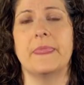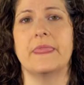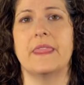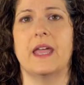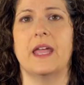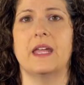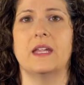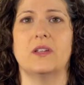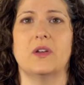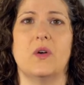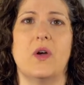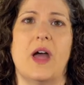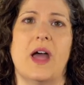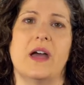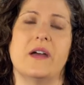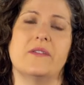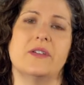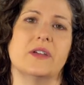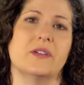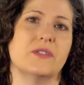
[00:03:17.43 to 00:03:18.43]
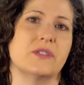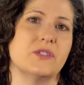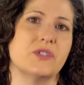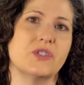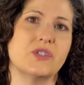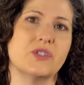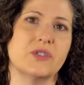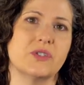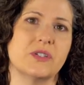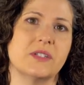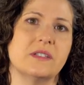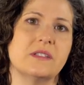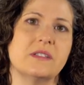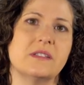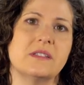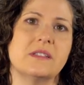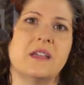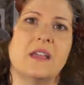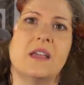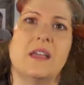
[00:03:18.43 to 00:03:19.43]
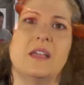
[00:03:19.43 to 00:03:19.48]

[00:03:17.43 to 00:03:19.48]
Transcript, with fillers: They don't have health insurance.